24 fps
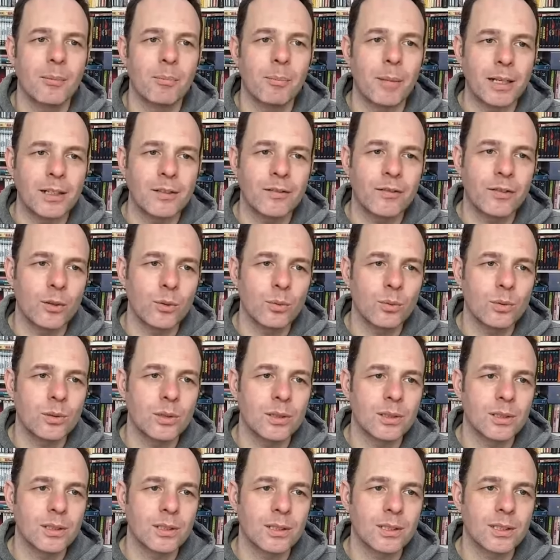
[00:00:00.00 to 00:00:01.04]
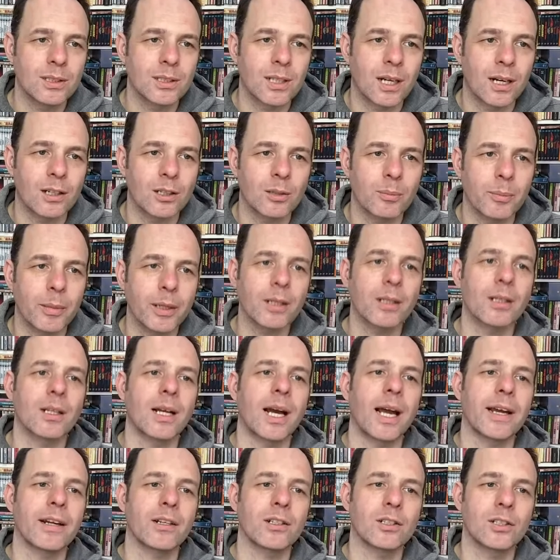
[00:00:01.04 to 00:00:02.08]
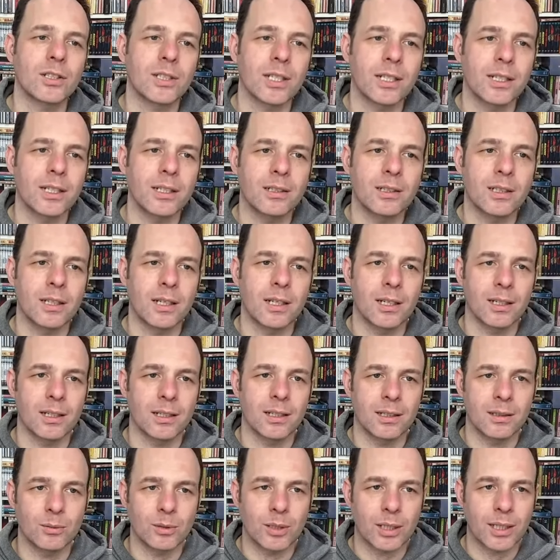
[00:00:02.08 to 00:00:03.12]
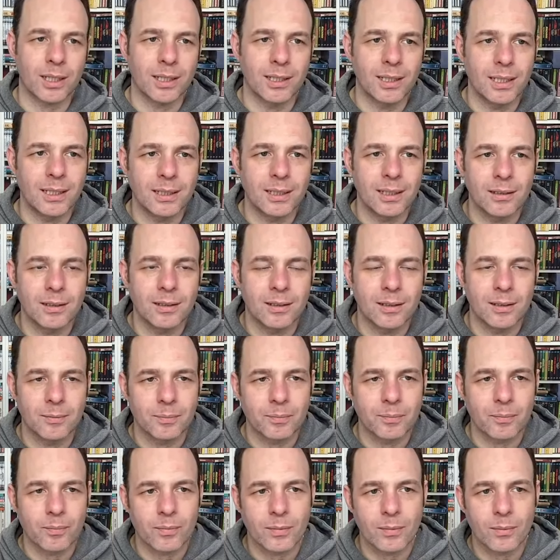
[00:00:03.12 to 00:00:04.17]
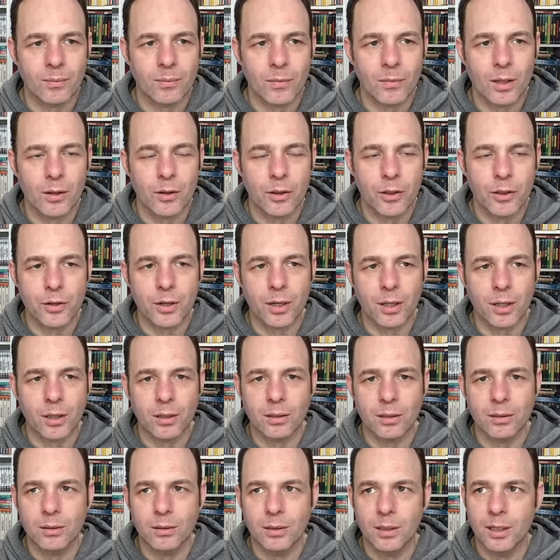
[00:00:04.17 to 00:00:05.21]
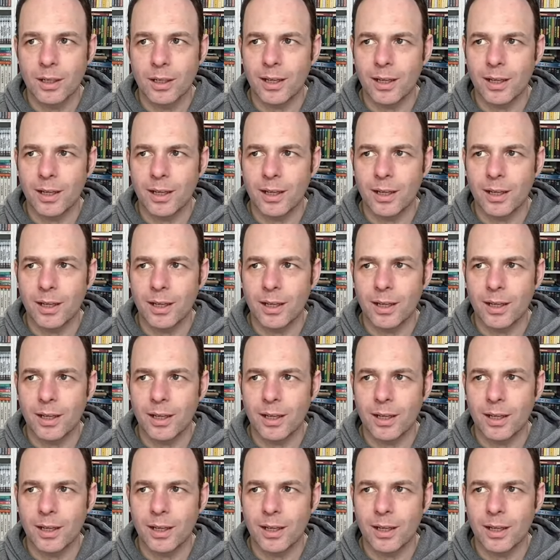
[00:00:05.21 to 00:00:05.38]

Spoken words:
Minefield starred Michael Ironside. It was a Canadian thriller.